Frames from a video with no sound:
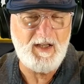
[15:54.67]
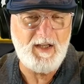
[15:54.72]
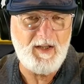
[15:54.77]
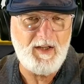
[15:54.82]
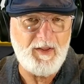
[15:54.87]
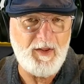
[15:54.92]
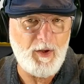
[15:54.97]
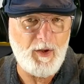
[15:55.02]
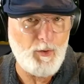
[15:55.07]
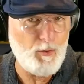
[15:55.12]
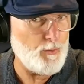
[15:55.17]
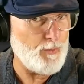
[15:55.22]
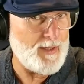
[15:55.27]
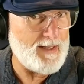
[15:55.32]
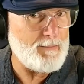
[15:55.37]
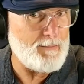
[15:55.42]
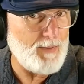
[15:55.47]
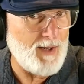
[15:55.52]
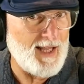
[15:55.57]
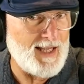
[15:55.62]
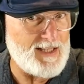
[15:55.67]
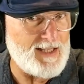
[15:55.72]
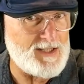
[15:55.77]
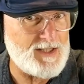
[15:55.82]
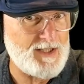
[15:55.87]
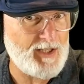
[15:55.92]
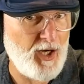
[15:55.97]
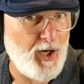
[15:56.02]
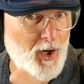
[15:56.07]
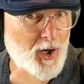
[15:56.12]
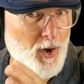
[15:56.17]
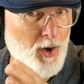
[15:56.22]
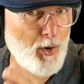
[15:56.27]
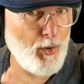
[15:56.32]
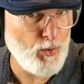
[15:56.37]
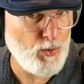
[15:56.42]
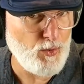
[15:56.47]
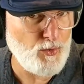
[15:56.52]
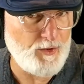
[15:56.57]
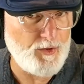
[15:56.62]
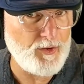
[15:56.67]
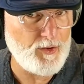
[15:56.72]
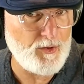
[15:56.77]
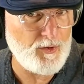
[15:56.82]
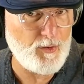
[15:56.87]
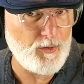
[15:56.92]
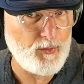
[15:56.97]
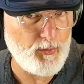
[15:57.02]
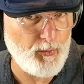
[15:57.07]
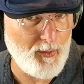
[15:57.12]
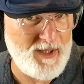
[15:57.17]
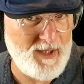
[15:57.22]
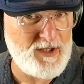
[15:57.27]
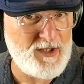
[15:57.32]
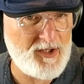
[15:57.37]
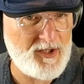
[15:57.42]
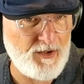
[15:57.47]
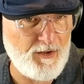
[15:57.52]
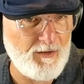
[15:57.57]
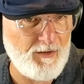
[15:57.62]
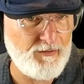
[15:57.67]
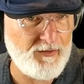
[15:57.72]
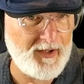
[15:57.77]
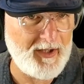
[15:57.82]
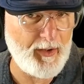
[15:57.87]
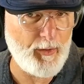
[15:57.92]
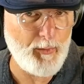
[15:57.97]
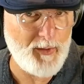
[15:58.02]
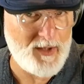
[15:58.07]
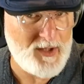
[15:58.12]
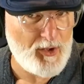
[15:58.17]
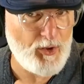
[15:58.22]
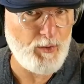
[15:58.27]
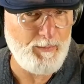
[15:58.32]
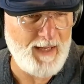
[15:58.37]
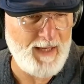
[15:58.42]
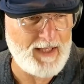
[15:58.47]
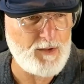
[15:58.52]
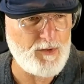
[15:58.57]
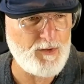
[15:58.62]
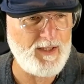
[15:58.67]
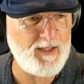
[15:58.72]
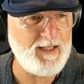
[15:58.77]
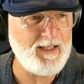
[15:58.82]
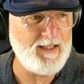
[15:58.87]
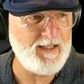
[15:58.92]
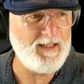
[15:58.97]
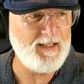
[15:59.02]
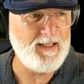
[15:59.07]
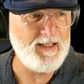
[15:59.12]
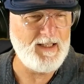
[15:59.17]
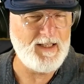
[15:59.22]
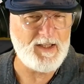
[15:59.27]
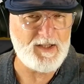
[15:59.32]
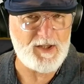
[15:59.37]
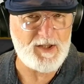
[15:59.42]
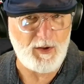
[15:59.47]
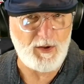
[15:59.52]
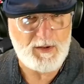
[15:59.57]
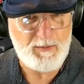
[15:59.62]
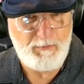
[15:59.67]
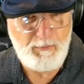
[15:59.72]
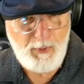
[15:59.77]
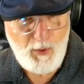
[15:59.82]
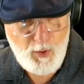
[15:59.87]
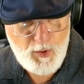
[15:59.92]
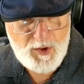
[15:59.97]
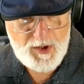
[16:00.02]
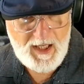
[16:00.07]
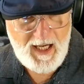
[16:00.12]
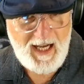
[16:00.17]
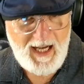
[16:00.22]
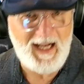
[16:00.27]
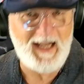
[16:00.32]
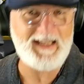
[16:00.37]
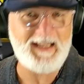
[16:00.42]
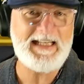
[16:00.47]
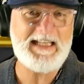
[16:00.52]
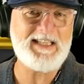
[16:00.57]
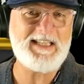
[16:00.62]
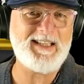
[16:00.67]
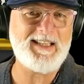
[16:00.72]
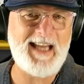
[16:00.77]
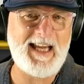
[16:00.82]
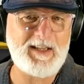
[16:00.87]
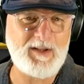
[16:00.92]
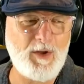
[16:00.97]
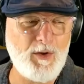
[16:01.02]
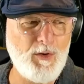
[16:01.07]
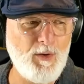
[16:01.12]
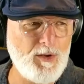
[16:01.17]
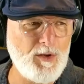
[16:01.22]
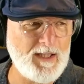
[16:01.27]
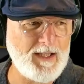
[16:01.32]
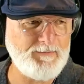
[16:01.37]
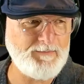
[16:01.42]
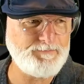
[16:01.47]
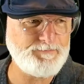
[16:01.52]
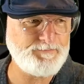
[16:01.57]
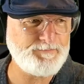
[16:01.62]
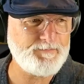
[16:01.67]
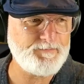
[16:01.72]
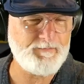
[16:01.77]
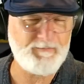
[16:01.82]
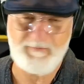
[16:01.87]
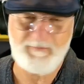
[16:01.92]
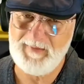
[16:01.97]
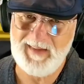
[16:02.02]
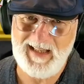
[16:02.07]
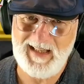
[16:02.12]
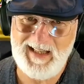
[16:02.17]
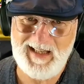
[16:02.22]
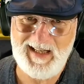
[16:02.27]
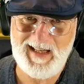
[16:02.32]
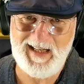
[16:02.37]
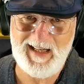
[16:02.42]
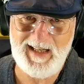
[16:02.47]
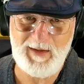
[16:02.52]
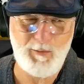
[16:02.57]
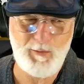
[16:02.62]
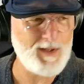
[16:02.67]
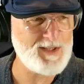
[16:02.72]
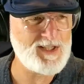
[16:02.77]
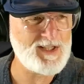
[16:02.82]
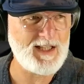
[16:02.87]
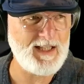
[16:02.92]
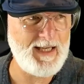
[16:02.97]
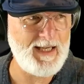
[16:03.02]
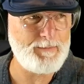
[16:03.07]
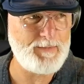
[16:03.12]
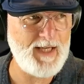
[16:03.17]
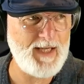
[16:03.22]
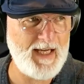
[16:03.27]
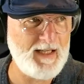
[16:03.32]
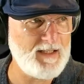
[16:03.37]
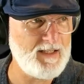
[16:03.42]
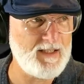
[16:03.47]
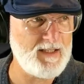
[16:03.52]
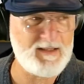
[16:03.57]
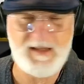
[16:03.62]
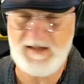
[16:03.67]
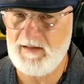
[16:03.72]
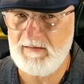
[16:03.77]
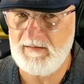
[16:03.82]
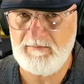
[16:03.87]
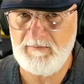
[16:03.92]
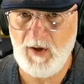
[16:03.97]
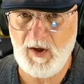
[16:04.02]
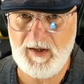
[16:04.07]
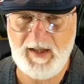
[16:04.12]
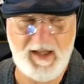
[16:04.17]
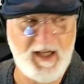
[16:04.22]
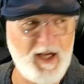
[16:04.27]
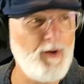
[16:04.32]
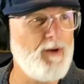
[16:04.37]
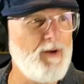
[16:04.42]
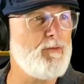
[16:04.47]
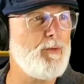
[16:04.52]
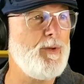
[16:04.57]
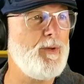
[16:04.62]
that were in place to hold the ridge of the original battery. So it's pushed hard into that corner, and once clamped down, it's not going to go